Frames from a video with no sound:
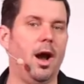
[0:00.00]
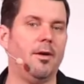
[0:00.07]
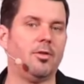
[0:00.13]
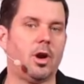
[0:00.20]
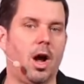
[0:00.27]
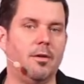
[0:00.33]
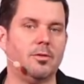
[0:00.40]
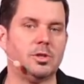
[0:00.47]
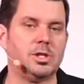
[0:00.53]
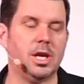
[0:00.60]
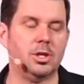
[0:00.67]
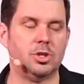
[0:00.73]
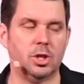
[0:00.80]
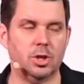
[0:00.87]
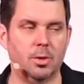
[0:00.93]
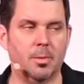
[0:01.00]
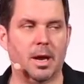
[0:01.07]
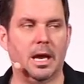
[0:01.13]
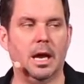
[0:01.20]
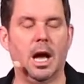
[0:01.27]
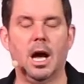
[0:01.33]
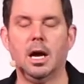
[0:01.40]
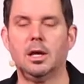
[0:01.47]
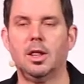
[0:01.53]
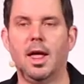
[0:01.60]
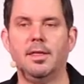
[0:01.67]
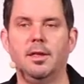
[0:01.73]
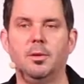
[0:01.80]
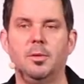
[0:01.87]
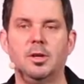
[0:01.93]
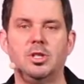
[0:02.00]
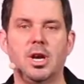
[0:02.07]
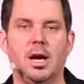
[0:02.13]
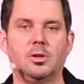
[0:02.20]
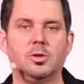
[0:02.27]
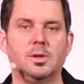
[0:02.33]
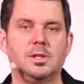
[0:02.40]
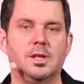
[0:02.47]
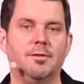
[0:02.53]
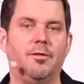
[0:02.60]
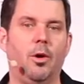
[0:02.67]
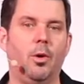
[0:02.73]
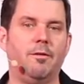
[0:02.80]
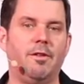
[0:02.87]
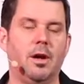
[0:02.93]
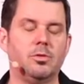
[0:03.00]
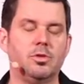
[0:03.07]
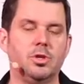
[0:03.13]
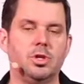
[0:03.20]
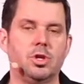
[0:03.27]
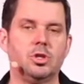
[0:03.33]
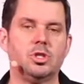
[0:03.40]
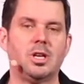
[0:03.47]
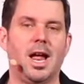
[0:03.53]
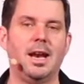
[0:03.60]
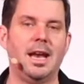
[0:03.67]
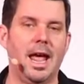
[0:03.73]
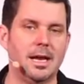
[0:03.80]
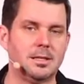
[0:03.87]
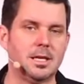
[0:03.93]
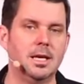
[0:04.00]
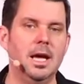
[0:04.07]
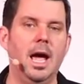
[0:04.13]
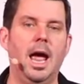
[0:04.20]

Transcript: have a conversation, you may uh, gladly reach out to us, info at foundrychurch.net,